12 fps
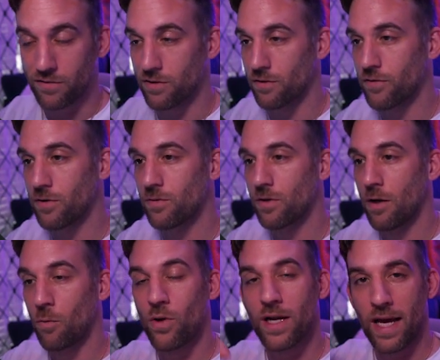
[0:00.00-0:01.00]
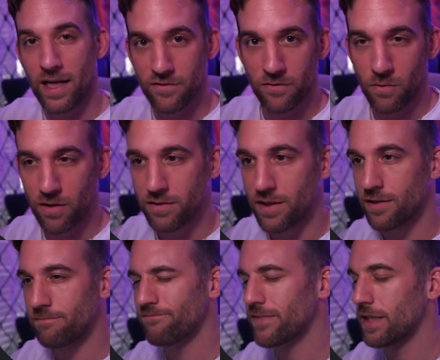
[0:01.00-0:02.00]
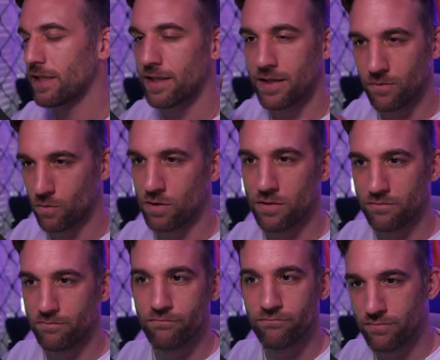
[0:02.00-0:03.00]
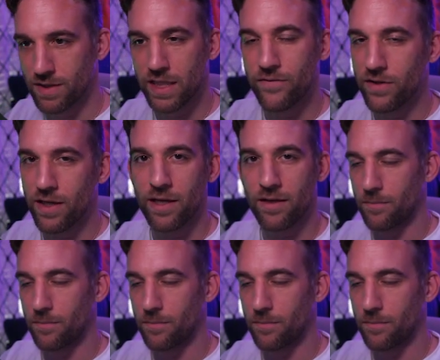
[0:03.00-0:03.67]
So if you want to ask for Markdown, it will give you that.